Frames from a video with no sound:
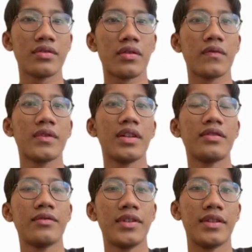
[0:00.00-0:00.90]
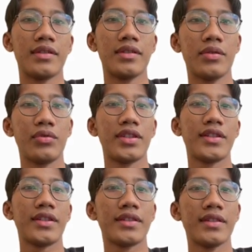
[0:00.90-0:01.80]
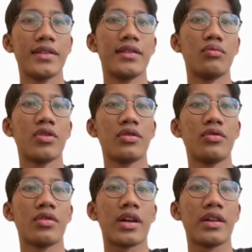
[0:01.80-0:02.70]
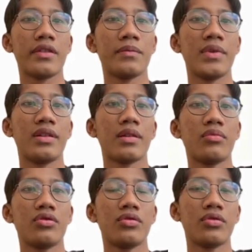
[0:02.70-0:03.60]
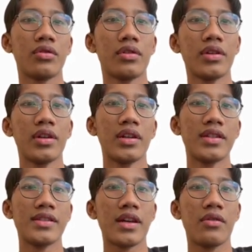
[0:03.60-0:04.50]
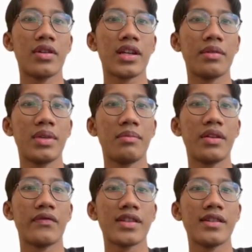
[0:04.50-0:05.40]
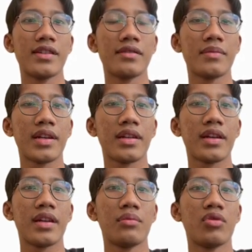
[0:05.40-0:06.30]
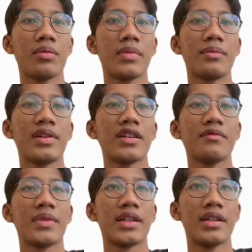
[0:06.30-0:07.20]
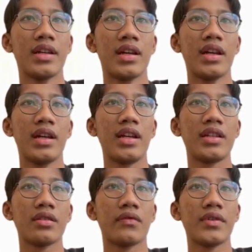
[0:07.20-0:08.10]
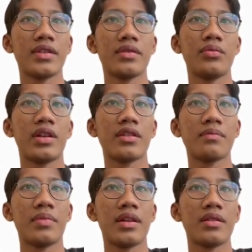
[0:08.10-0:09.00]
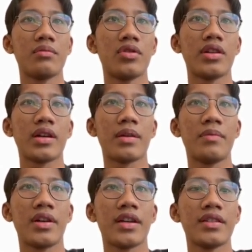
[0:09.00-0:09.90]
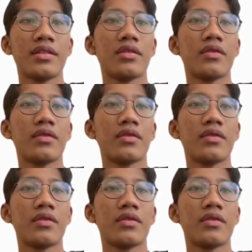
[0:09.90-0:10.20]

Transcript: of 3 students, which is Muhammad Nur Arif bin Abu Syukur, Fazrul Hakimi bin Fazli Isman, and Muhammad bin Azman. Each of us will explain about the application of